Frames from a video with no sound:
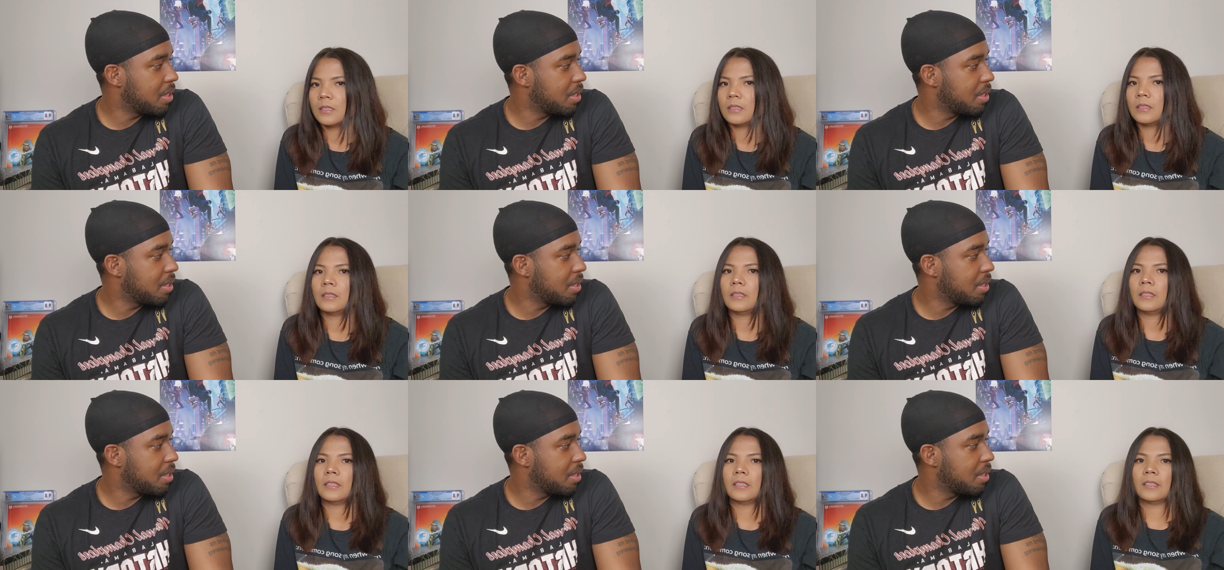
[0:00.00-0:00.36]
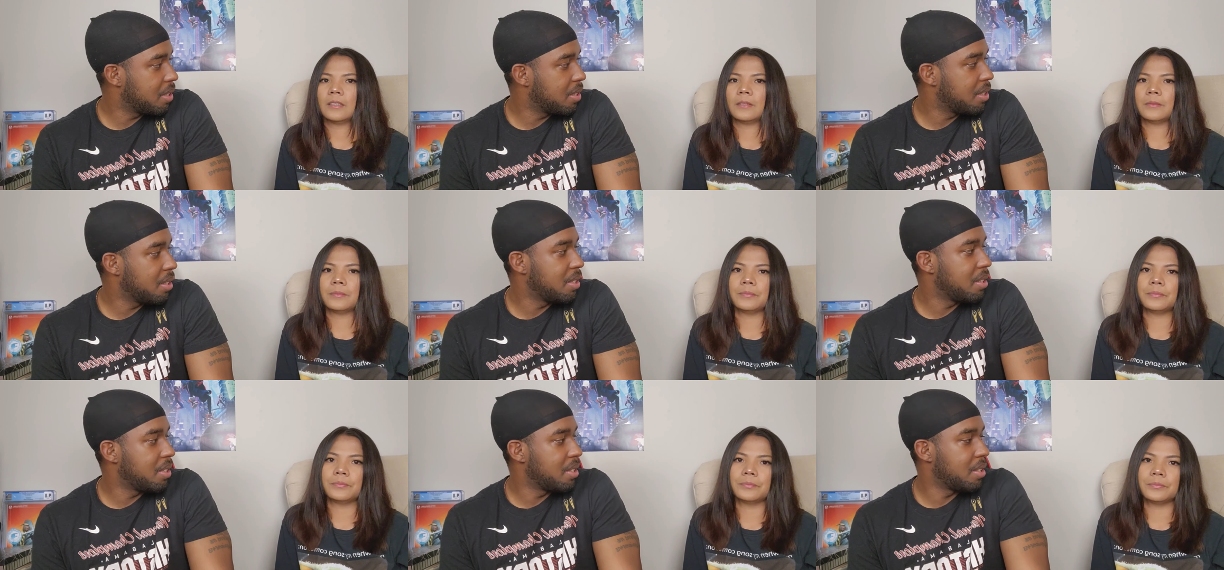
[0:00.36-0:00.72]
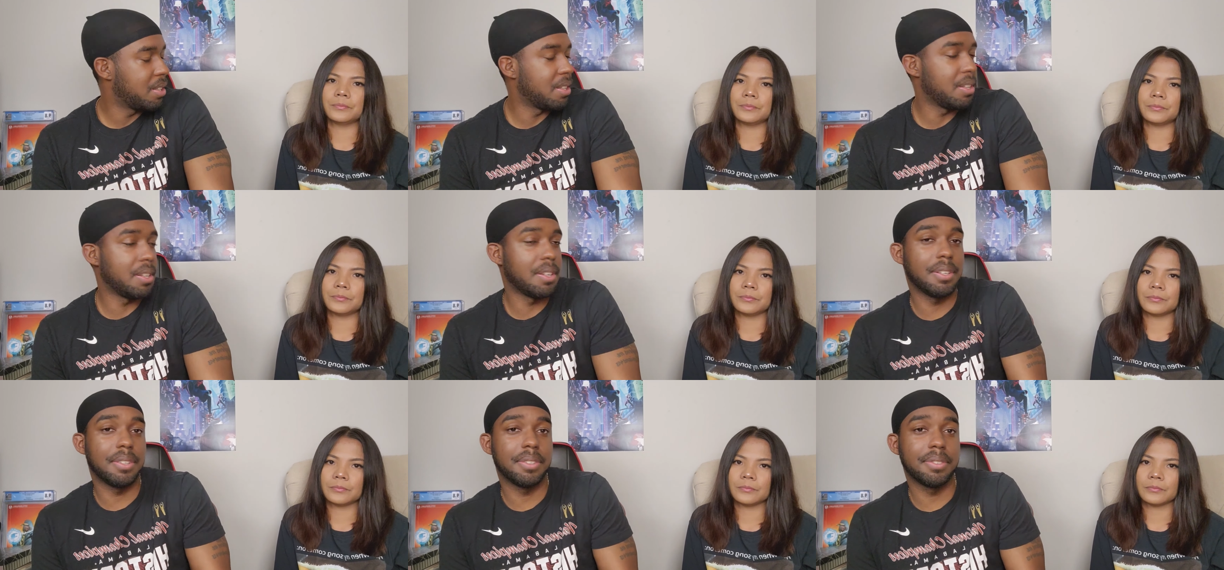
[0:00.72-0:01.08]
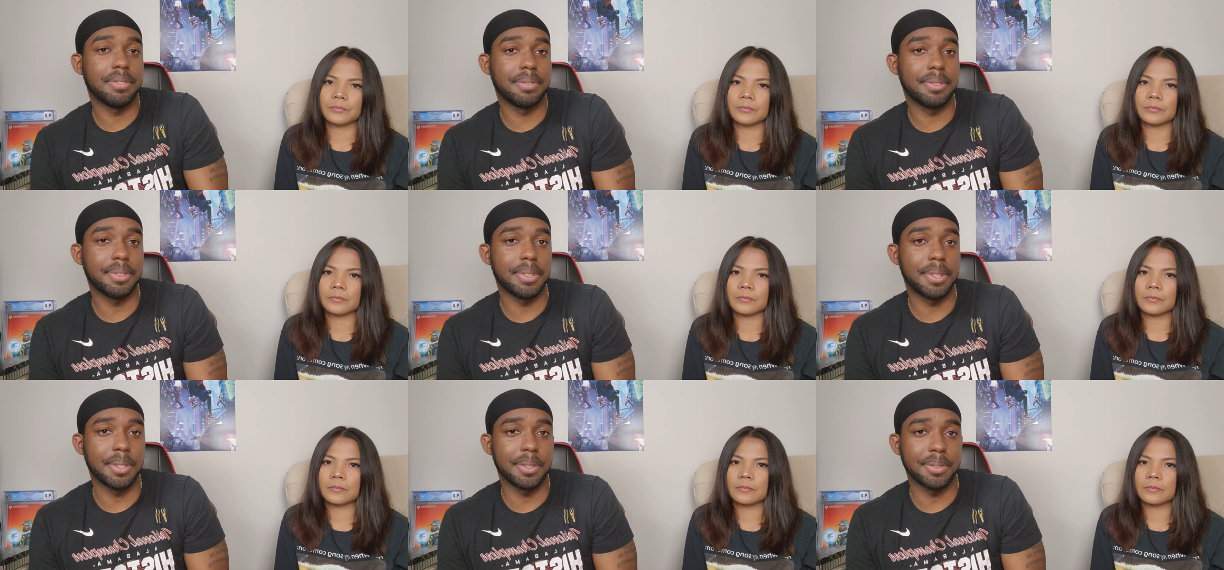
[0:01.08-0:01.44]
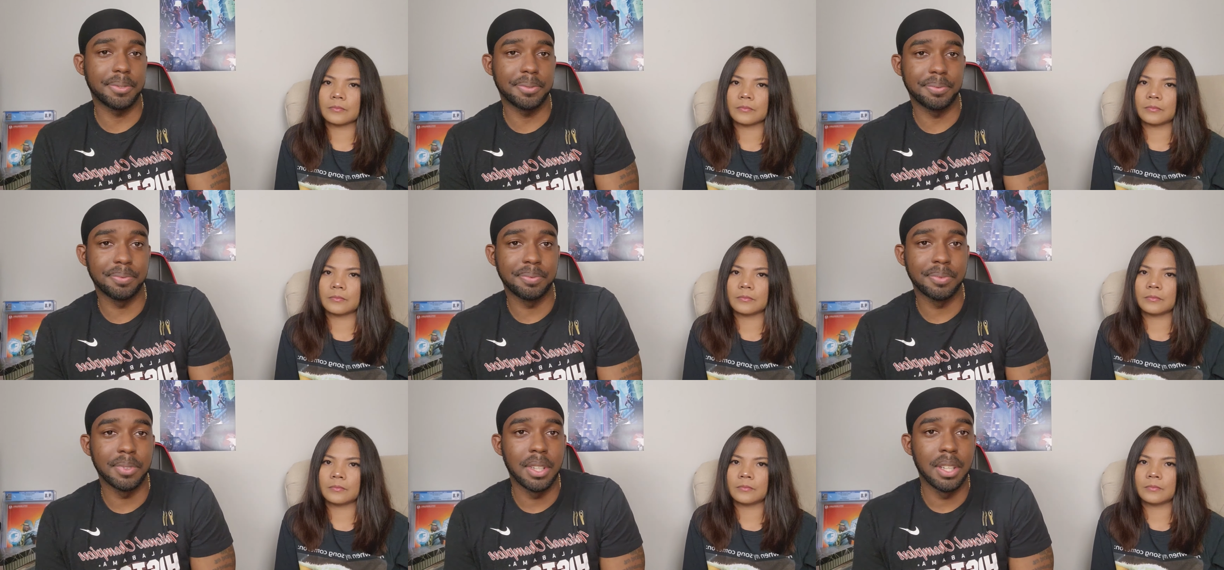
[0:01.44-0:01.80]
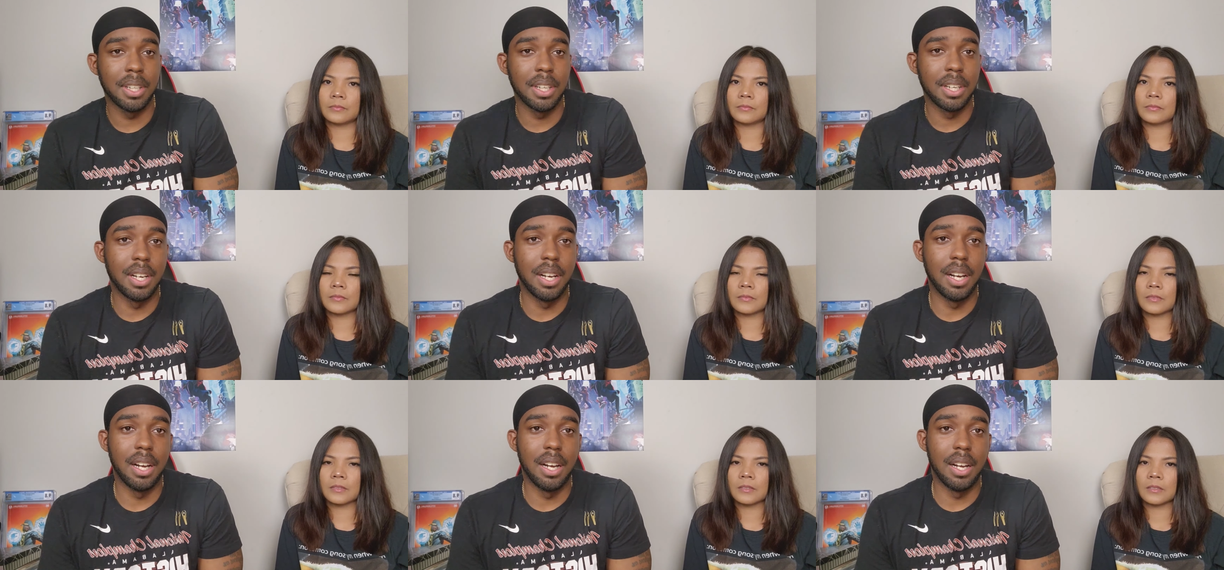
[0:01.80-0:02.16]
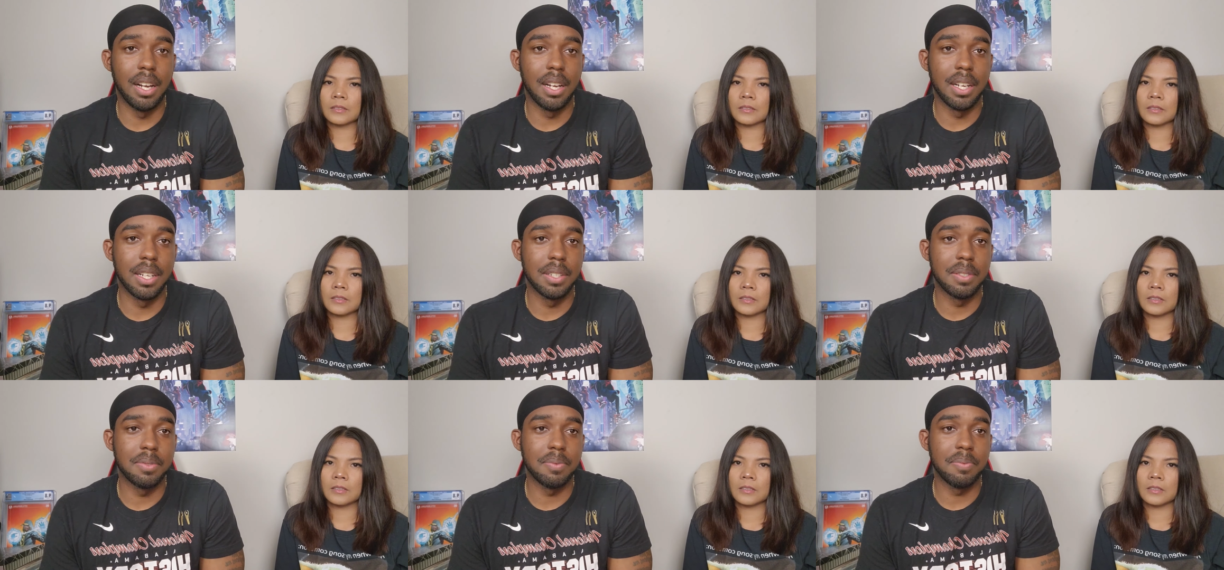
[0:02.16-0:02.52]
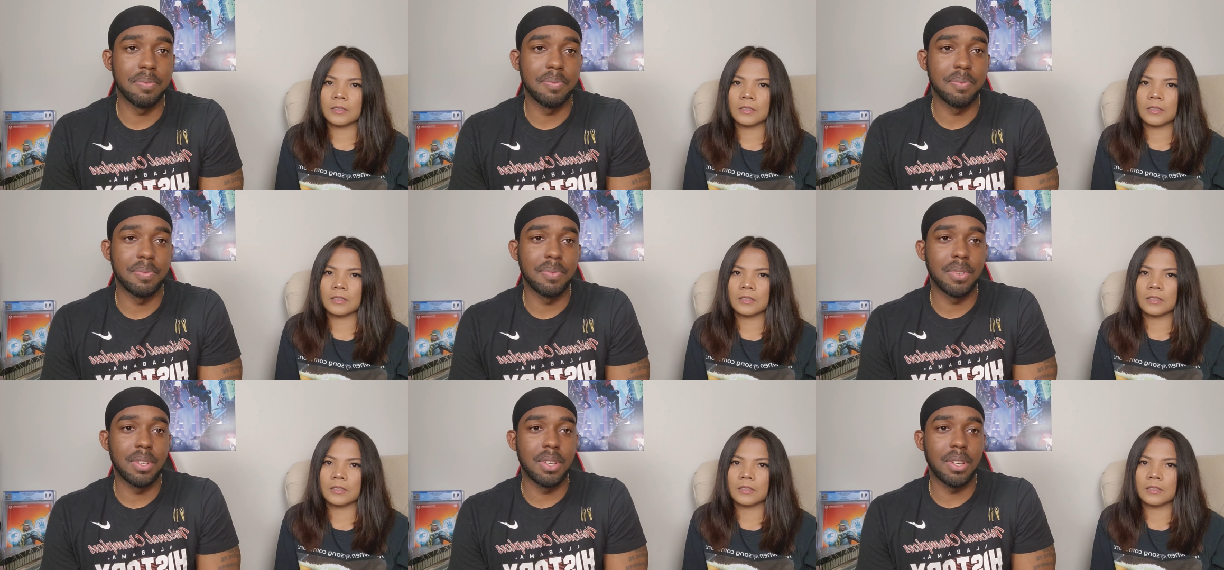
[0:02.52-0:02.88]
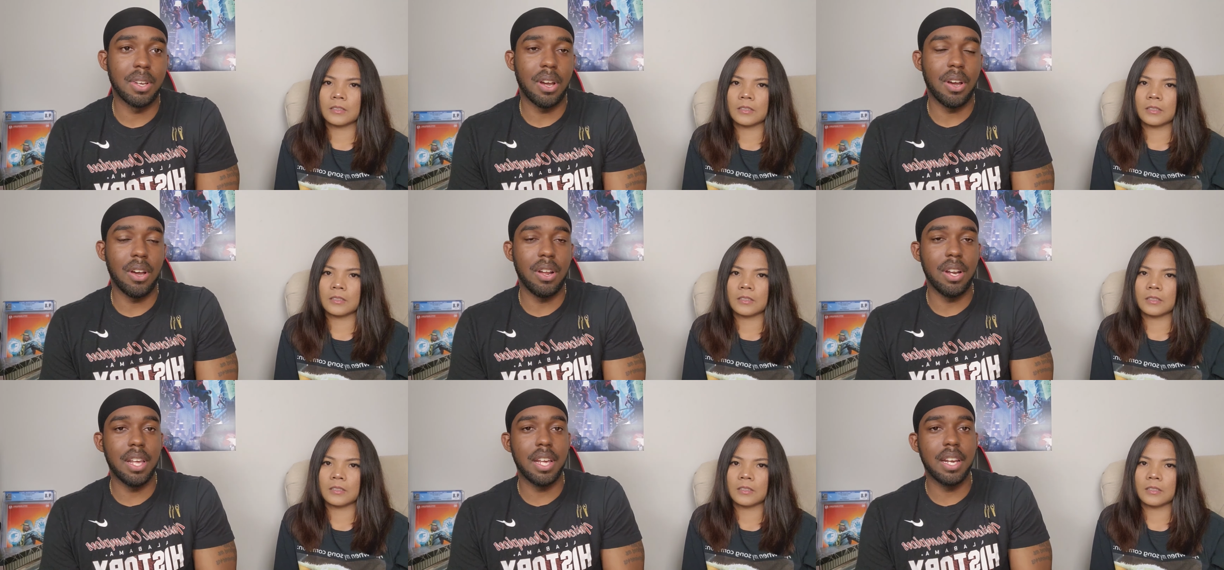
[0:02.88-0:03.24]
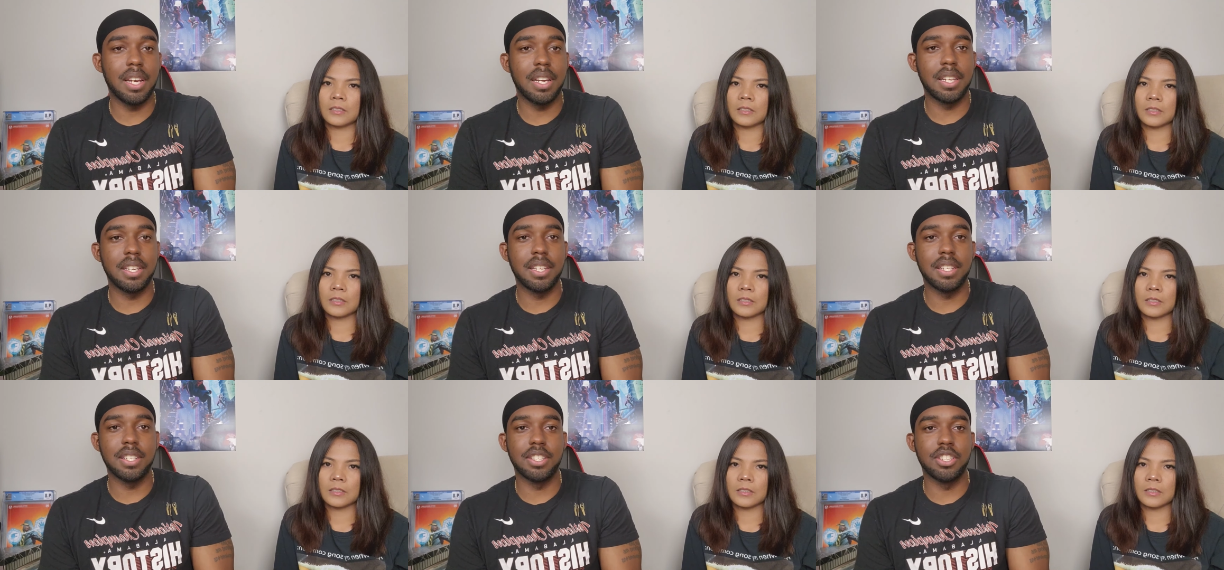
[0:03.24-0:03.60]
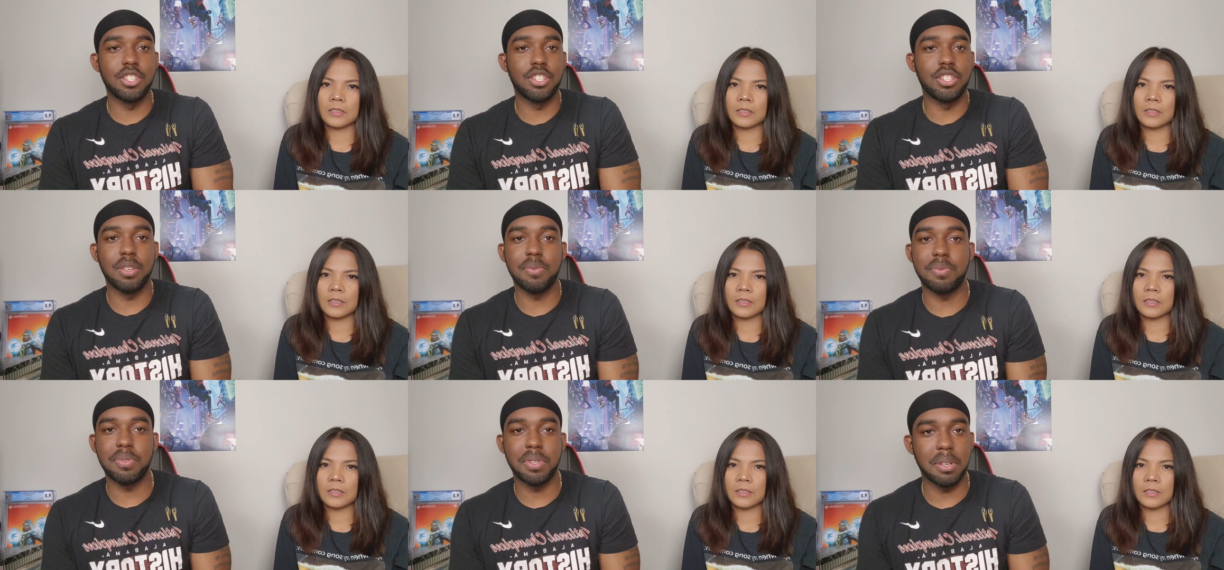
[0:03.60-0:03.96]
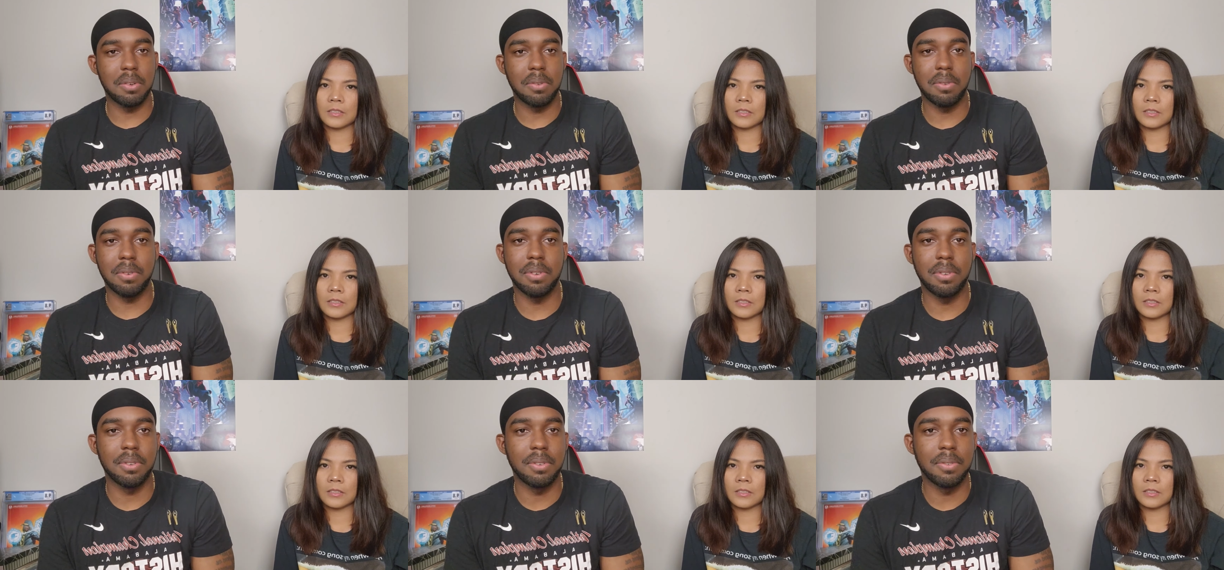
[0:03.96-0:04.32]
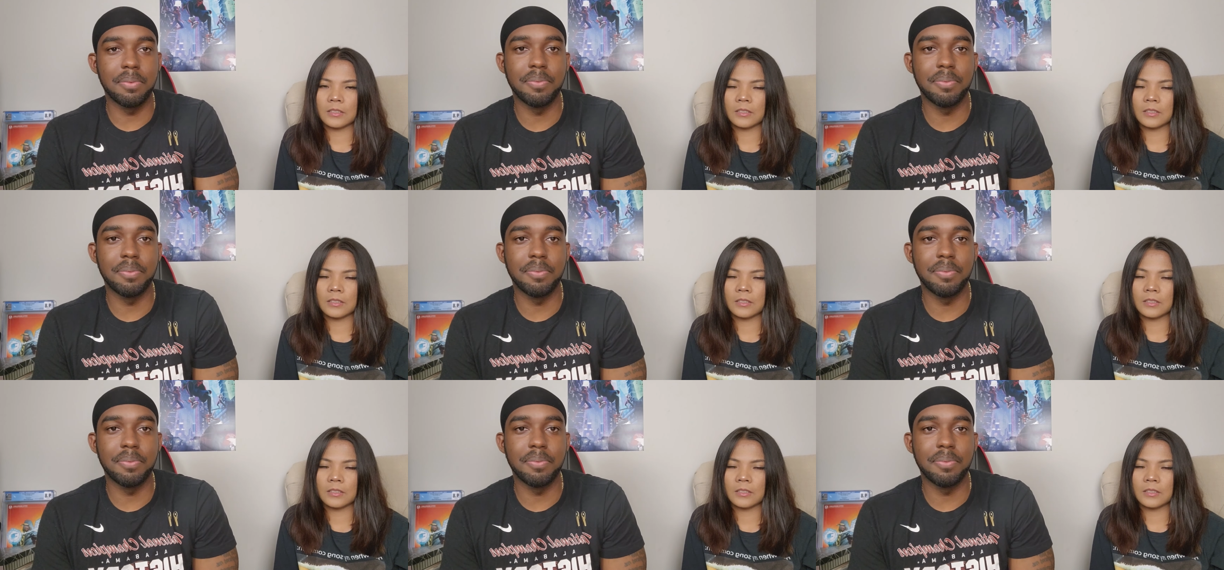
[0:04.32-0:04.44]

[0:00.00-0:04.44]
Speaker 1: yeah yeah so uh all that egyptian